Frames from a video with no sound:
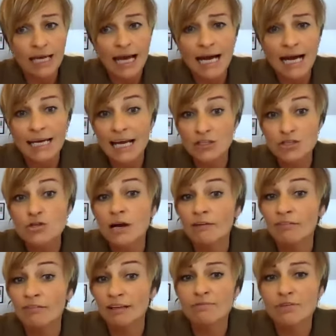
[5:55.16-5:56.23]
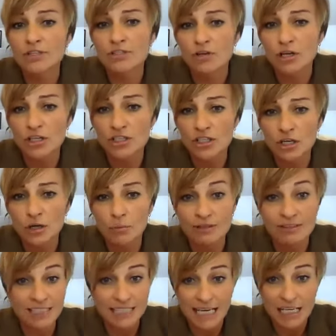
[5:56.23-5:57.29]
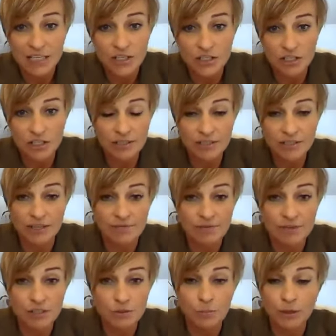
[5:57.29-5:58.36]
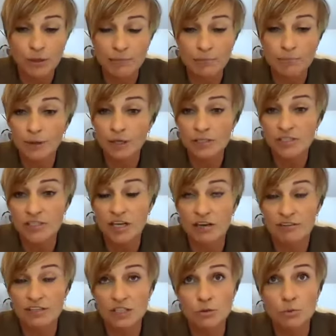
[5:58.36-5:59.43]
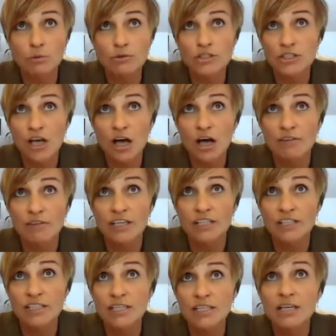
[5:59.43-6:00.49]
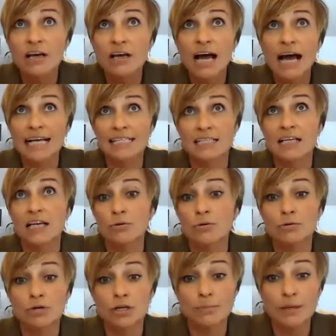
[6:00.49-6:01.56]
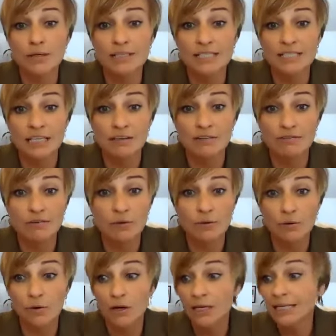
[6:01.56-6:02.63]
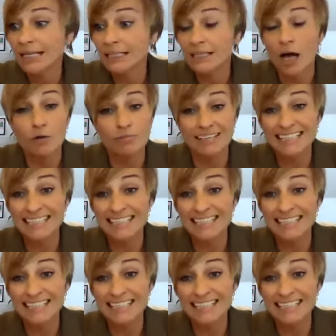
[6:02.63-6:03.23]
and our travel infrastructure with stations and the Sprint bus service will serve us as a local community for hopefully